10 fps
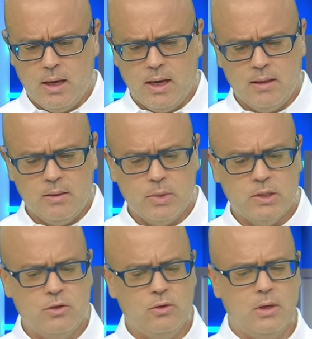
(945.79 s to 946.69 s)
And then
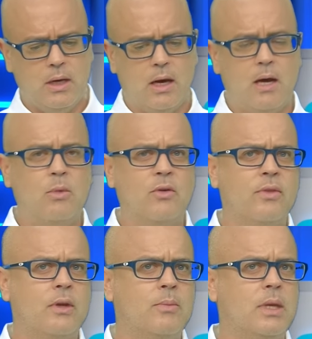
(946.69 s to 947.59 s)
Betula, I'm of
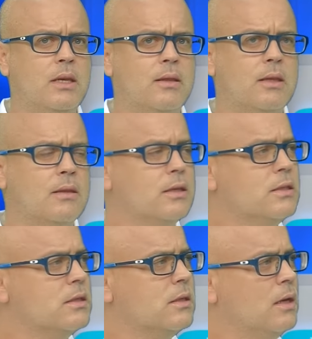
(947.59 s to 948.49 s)
the opinion that
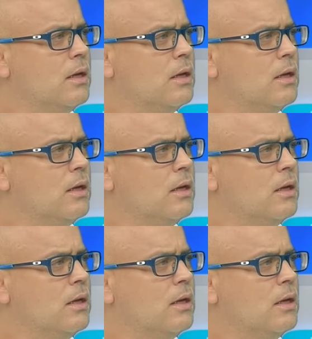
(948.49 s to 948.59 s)
this